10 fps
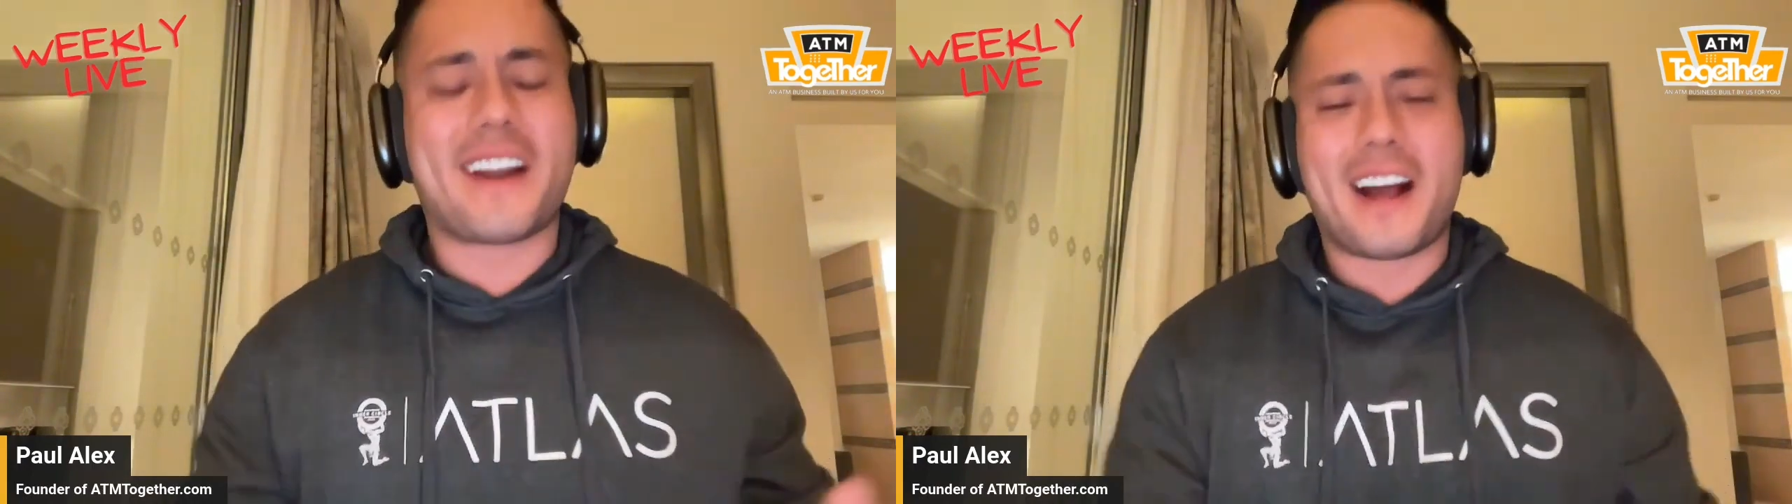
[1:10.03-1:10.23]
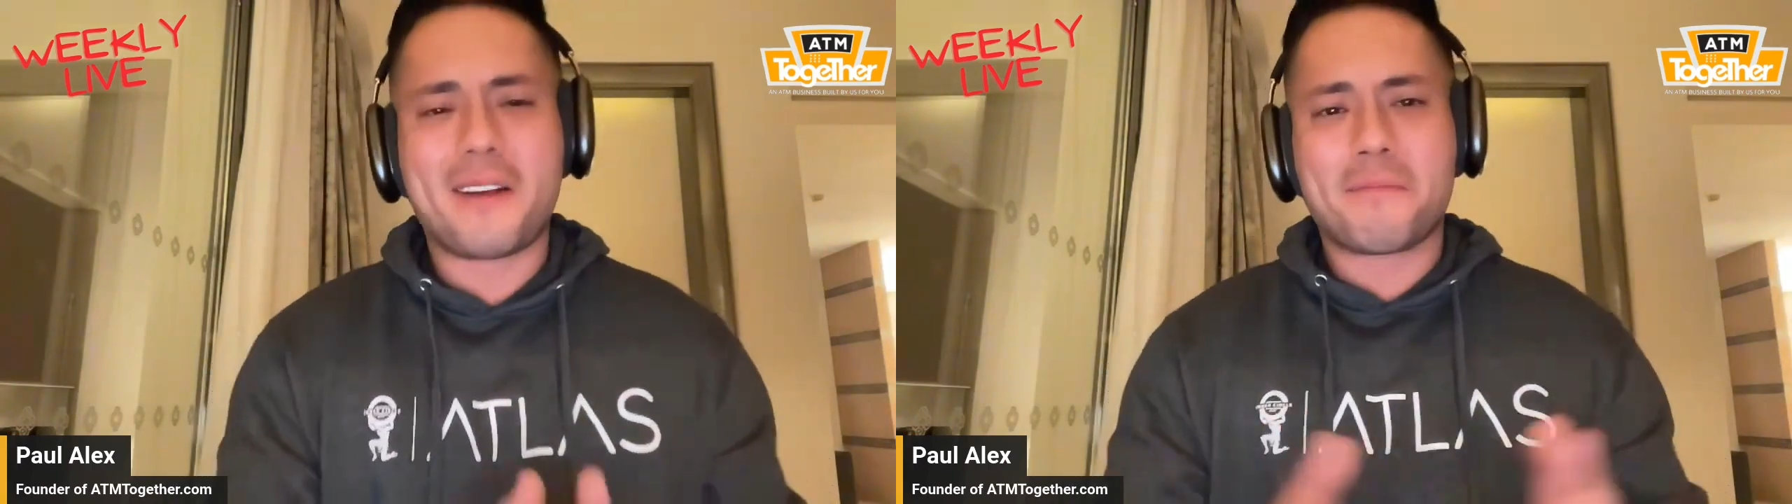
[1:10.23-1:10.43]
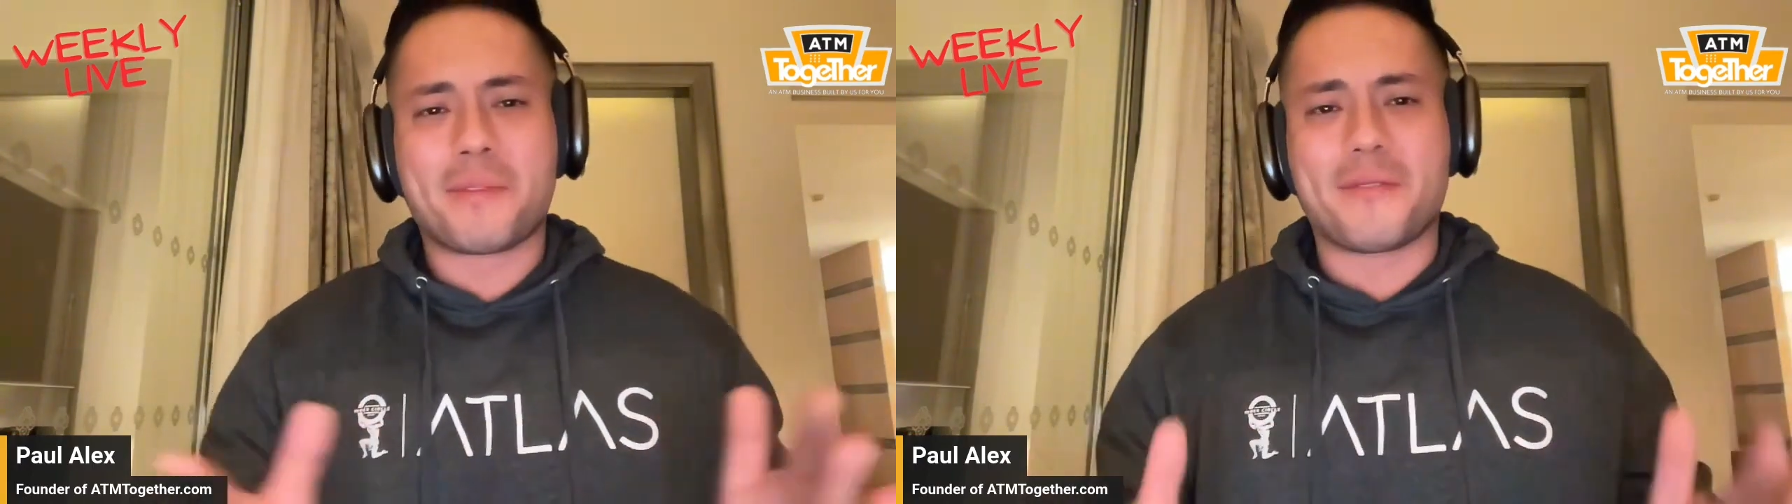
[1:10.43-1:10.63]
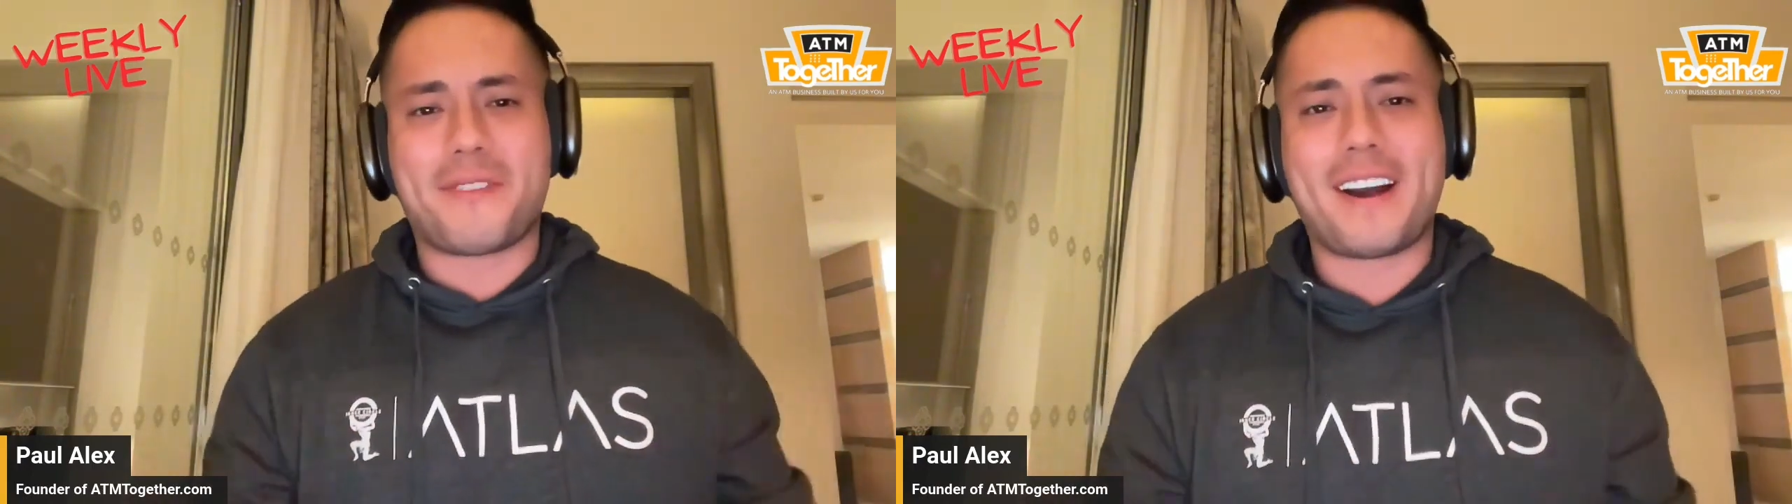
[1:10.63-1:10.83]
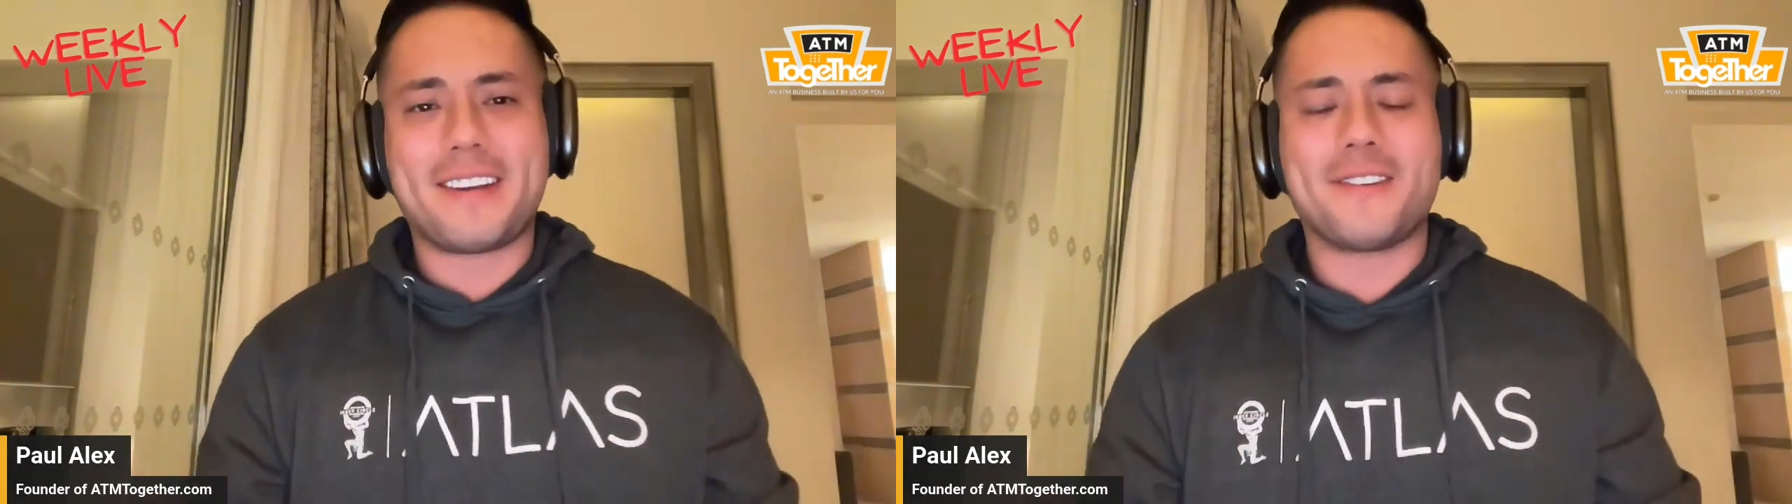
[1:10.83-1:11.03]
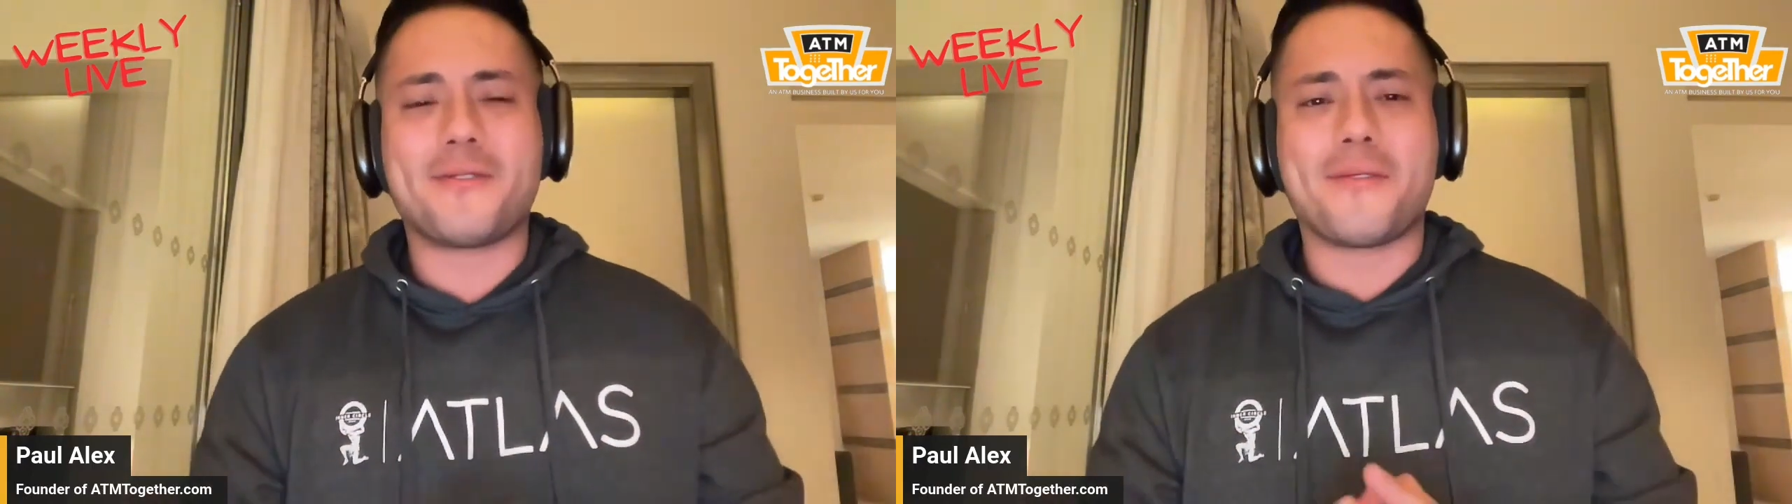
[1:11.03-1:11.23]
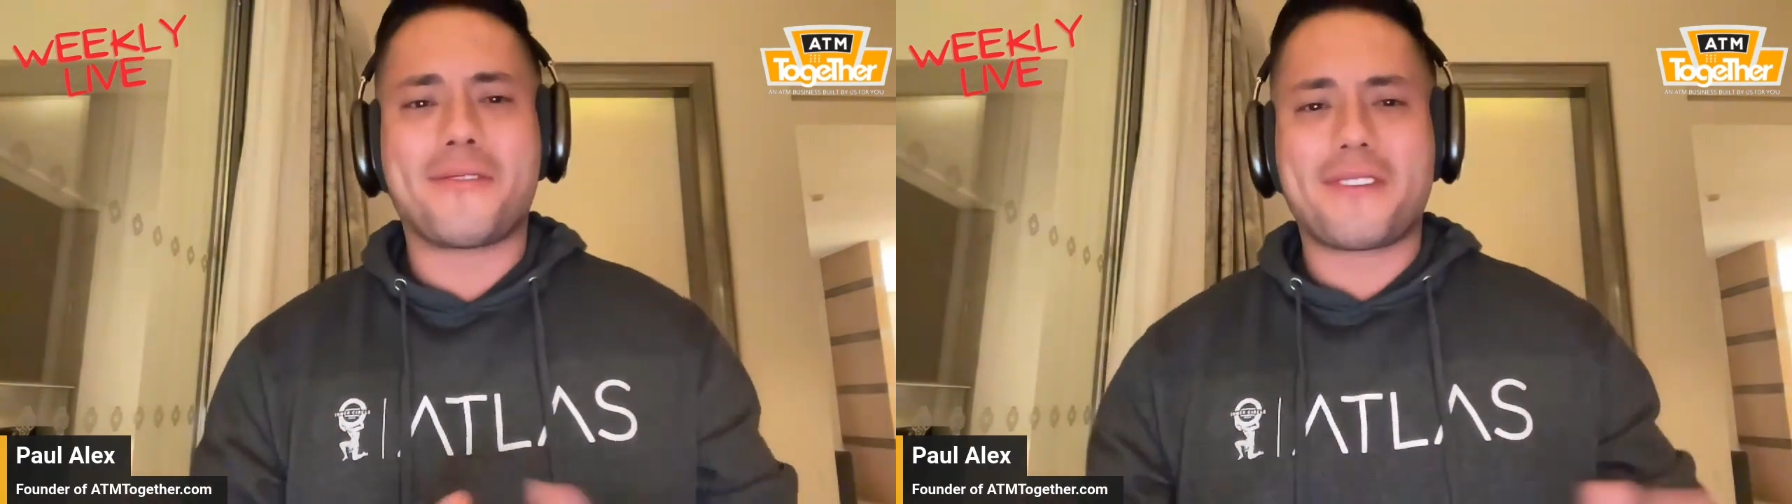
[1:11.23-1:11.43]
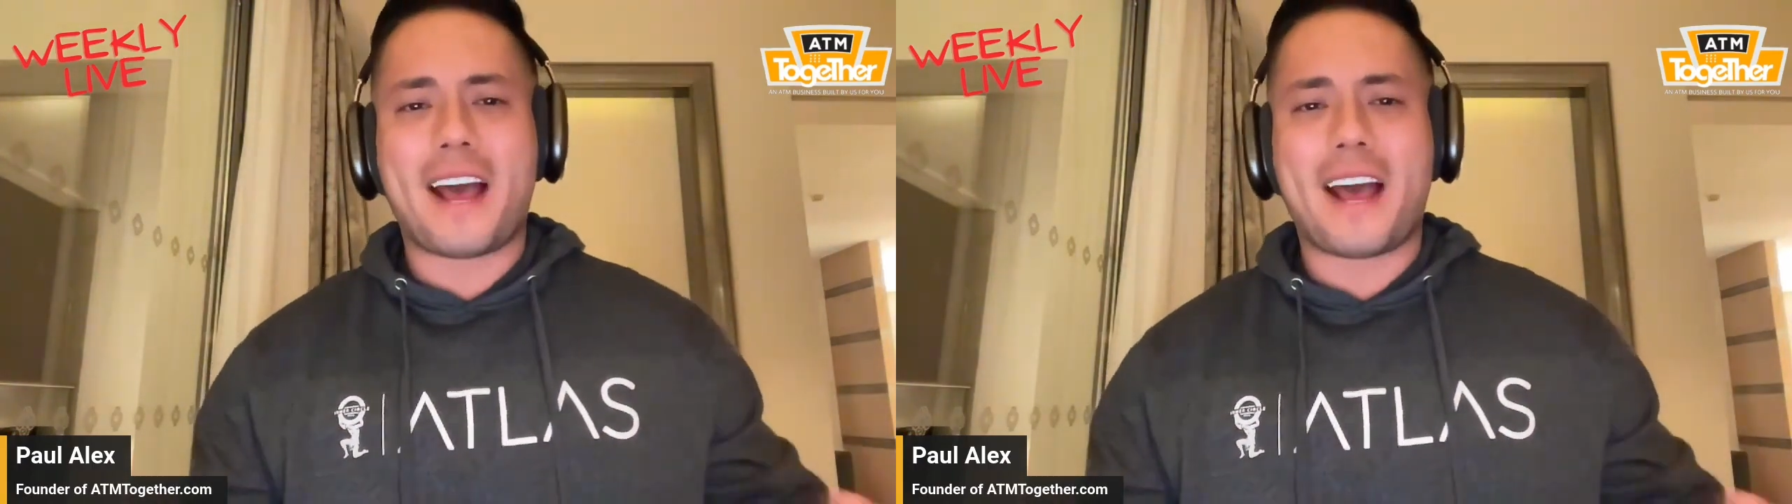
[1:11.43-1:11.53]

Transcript: that I'm providing to